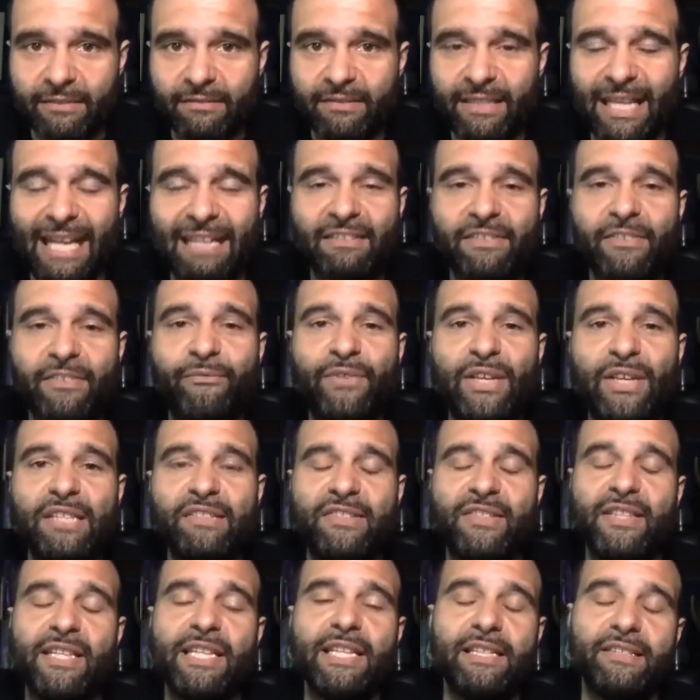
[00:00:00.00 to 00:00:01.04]
That defeats
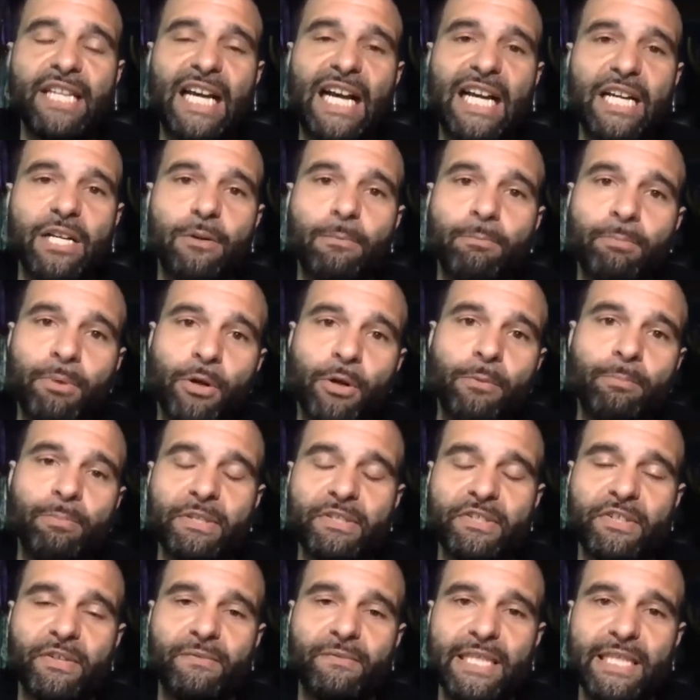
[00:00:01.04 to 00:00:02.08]
the entire purpose
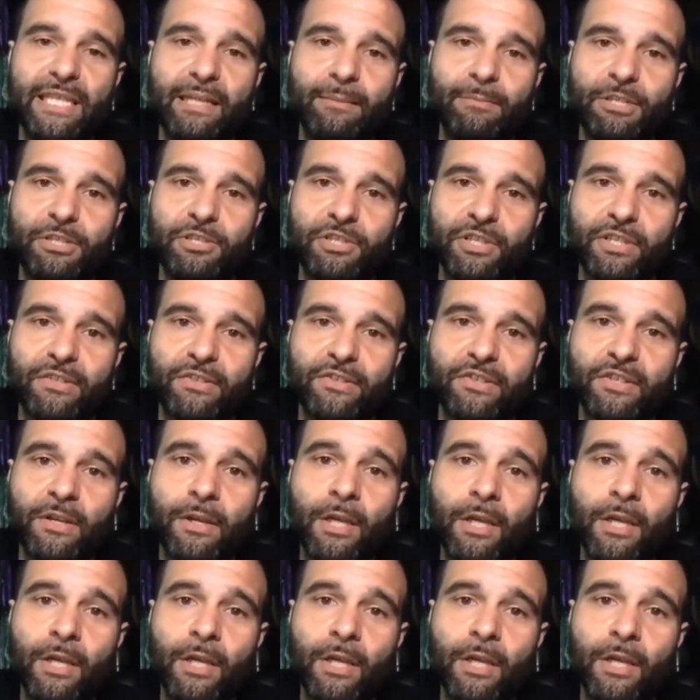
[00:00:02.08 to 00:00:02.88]
of the images.